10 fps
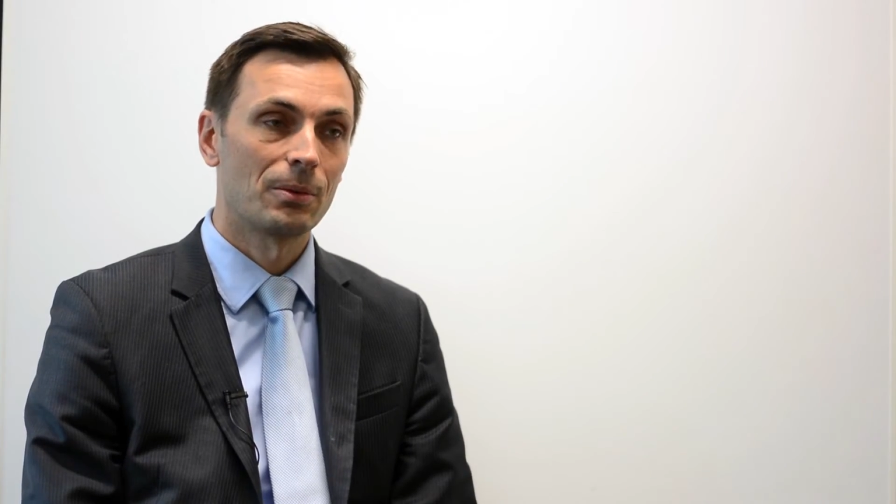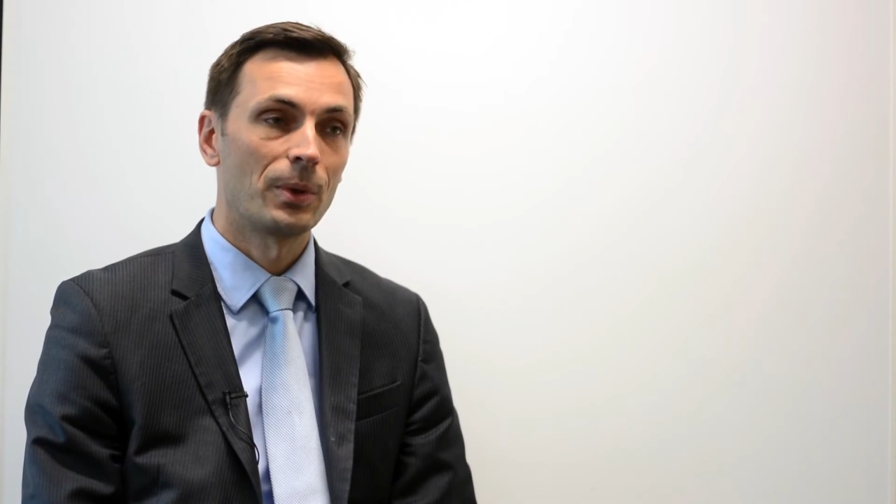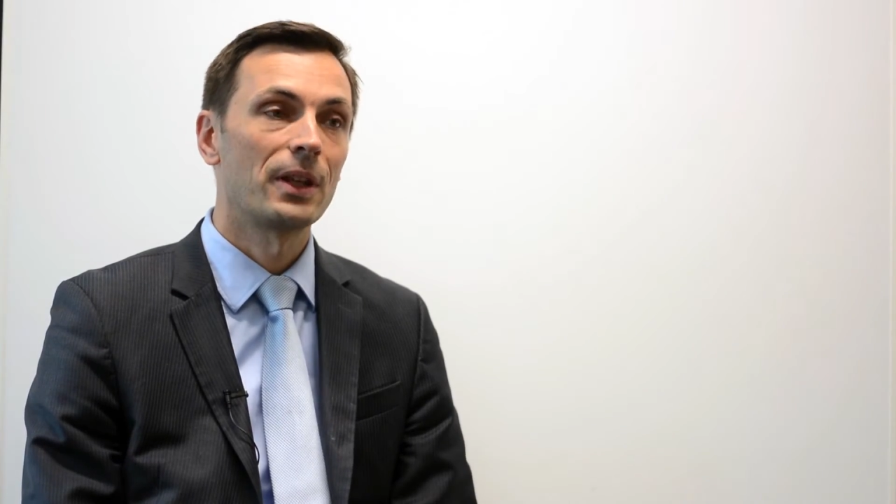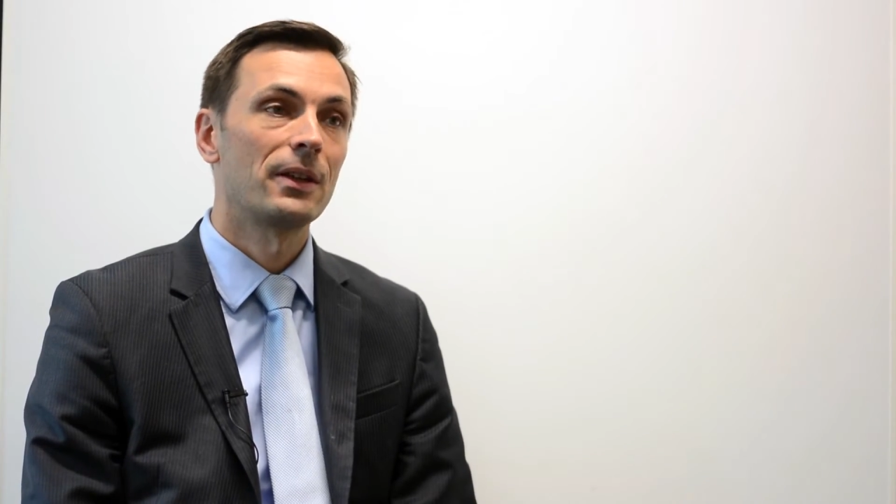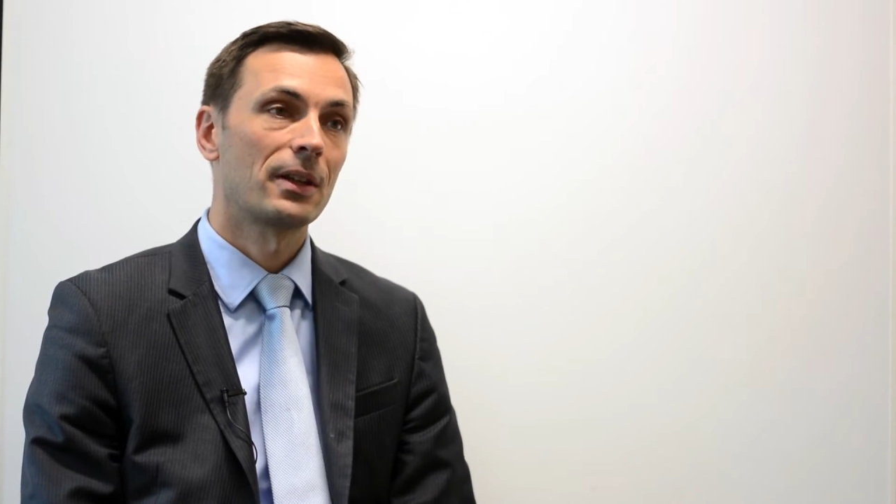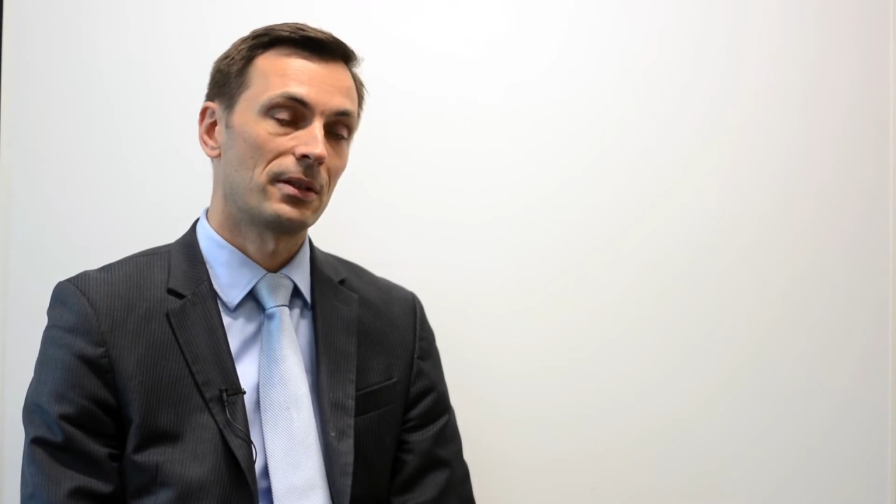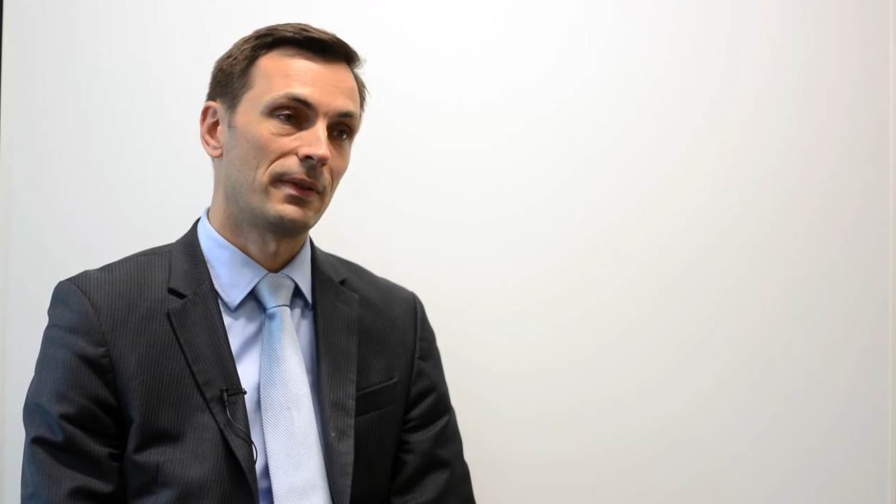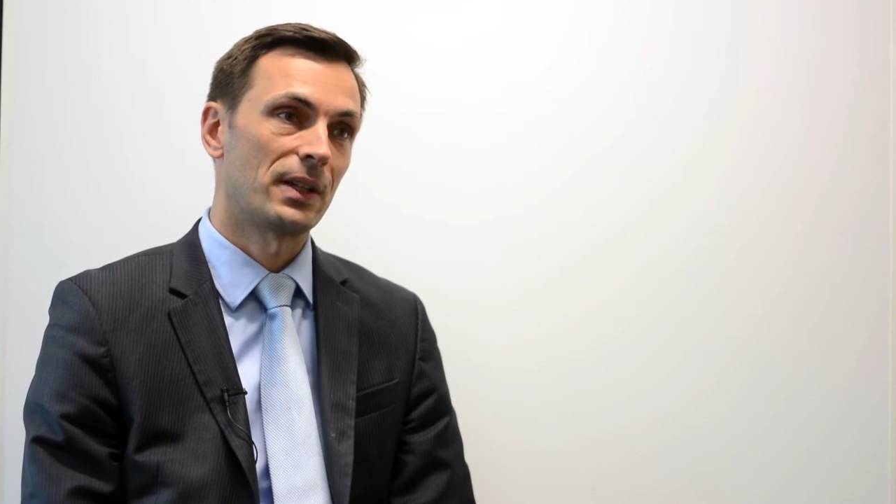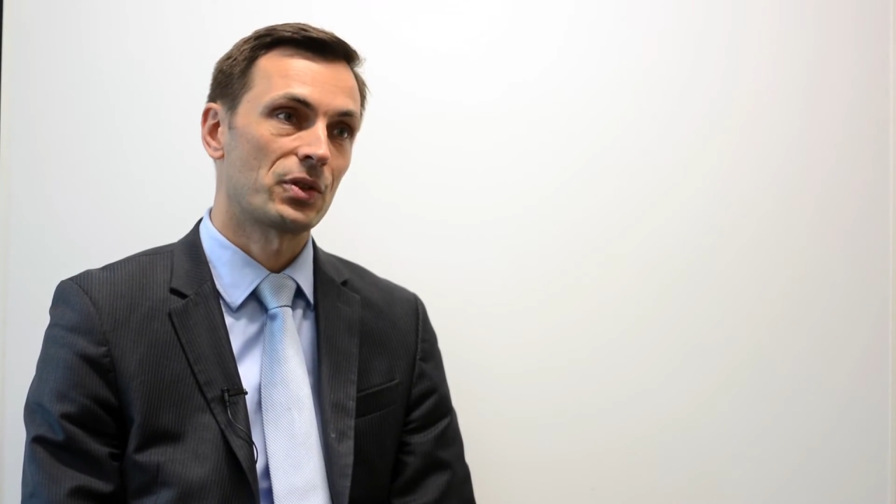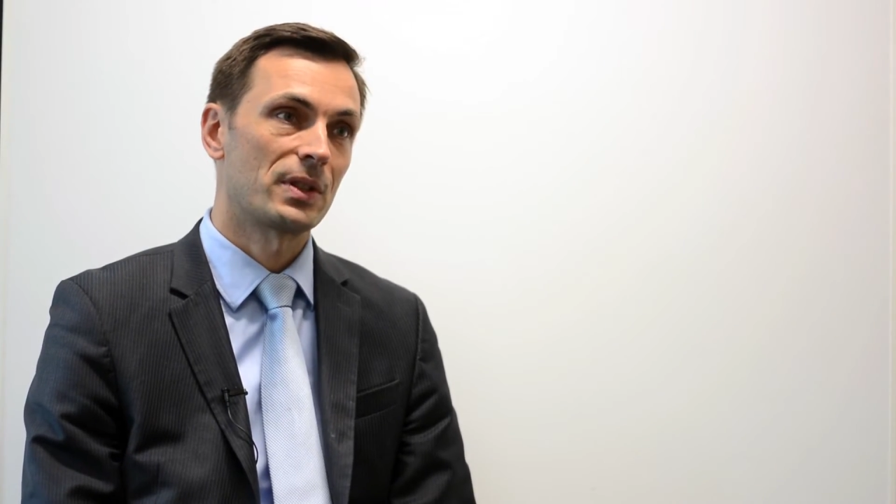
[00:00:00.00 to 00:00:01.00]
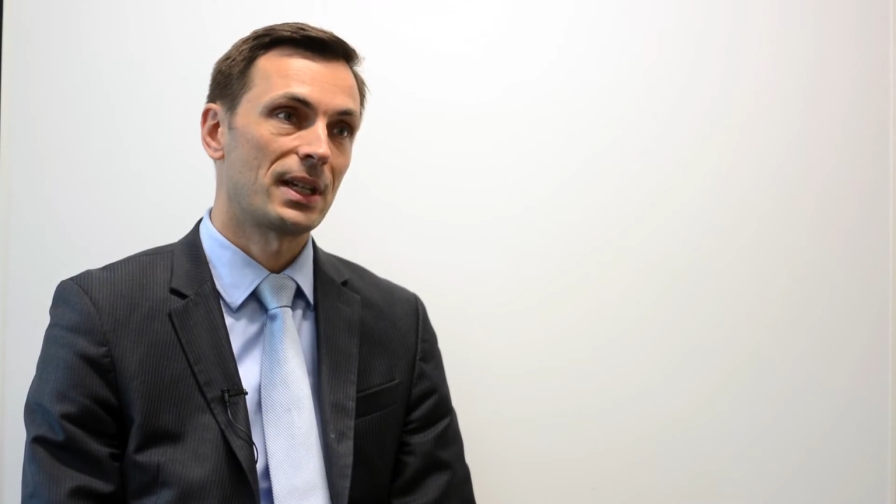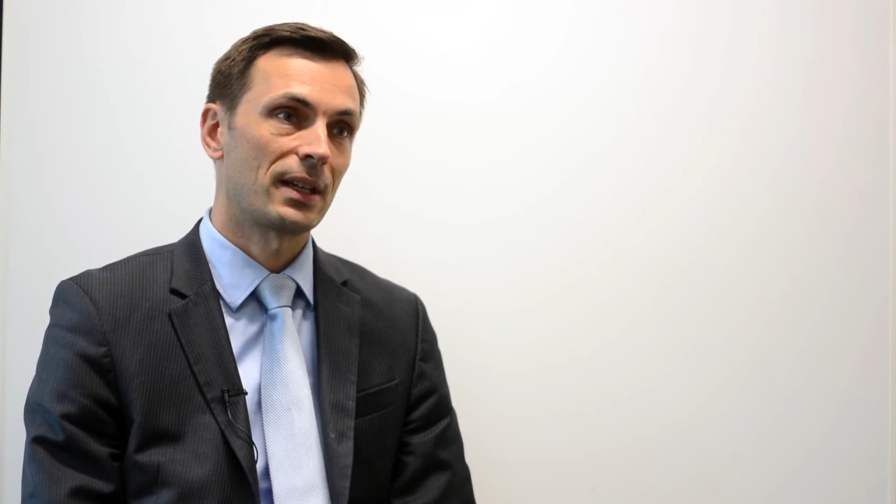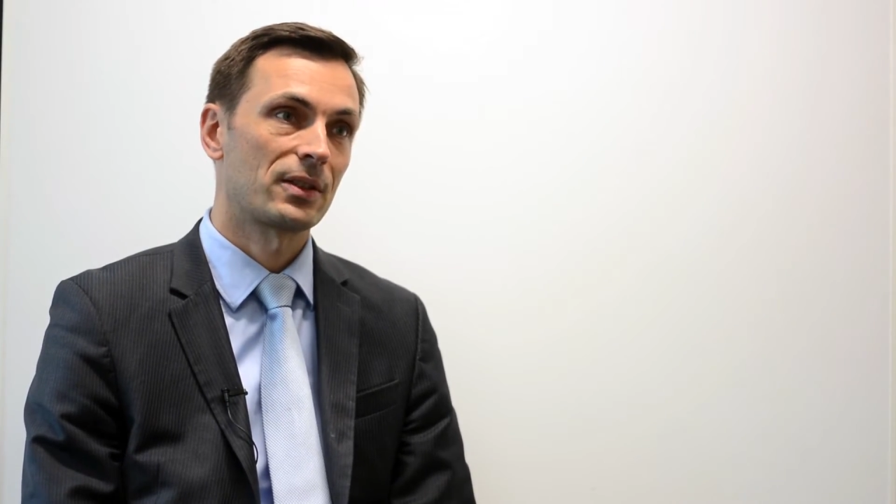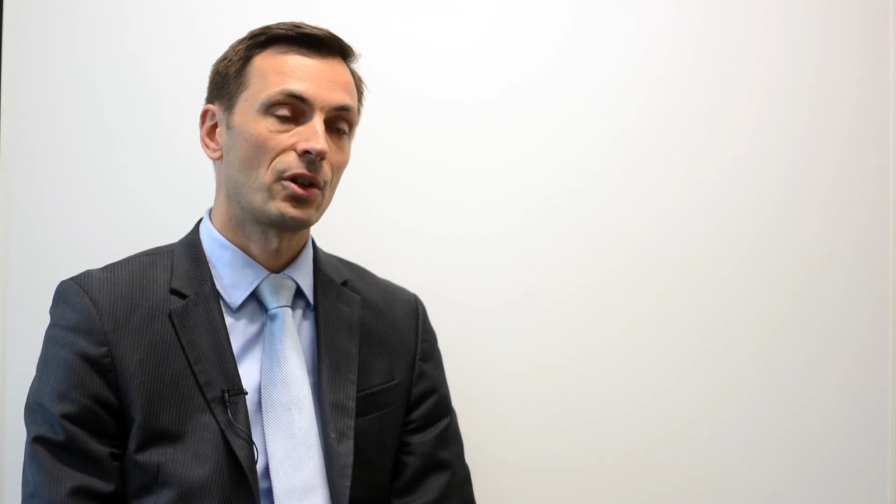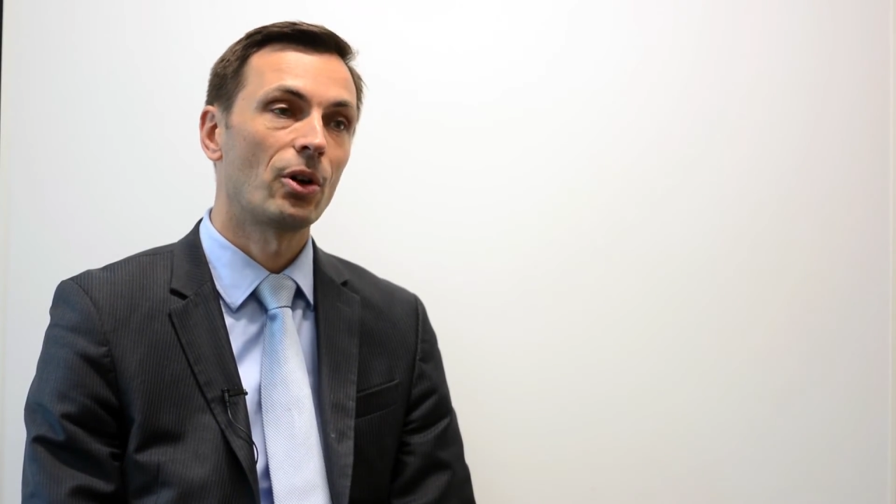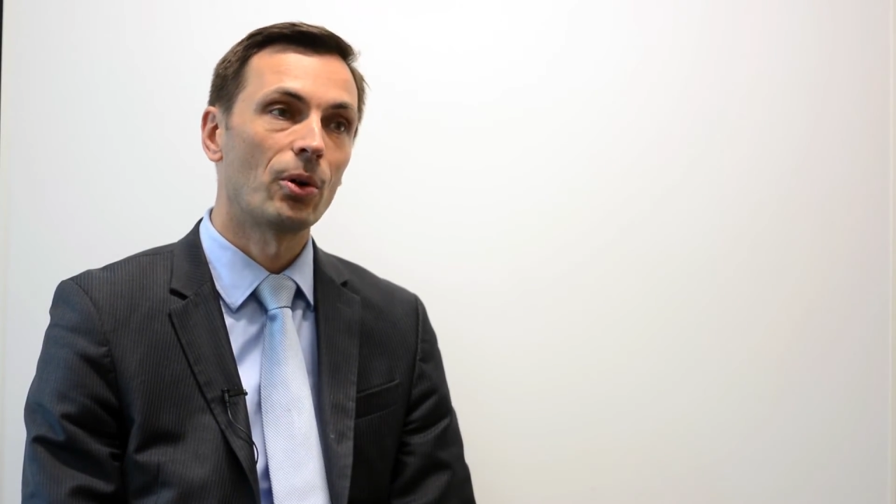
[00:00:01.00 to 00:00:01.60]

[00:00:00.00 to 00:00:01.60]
within the convention text